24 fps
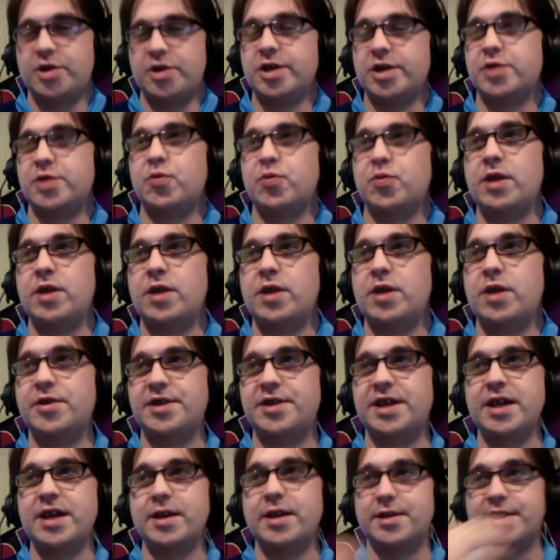just one of those
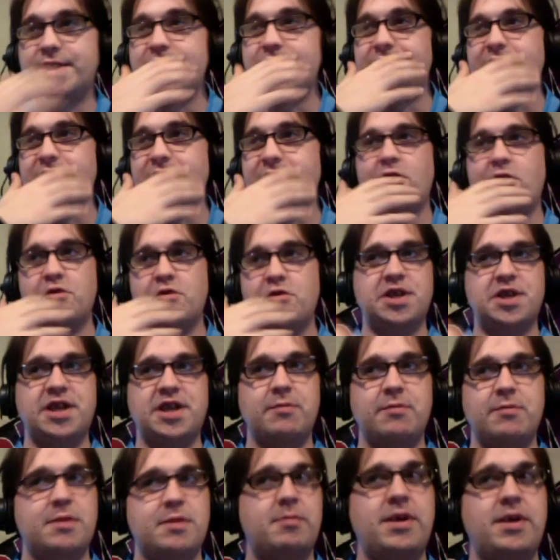things that they always
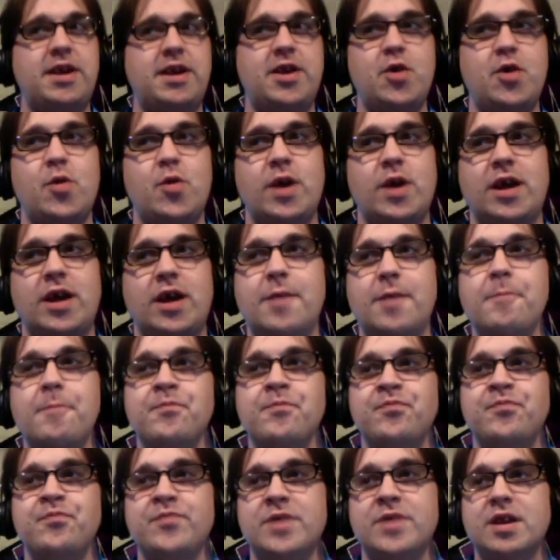seem to be doing,
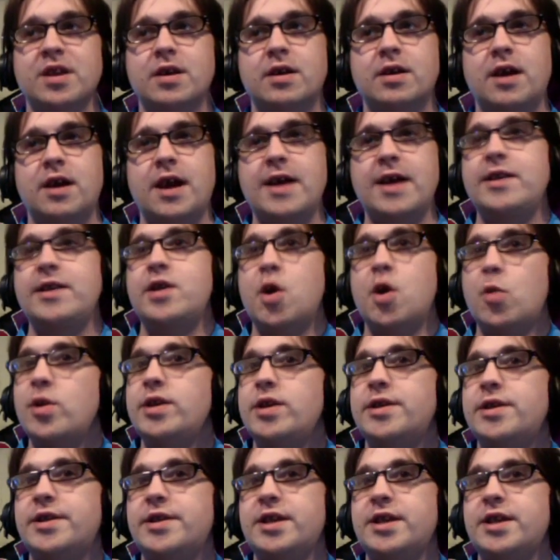and no one
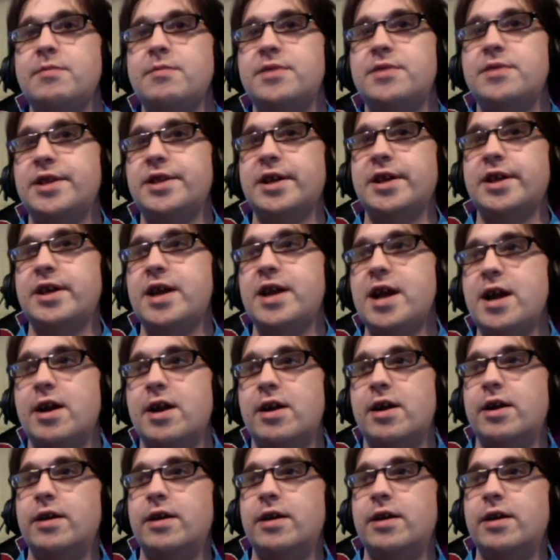seems to care.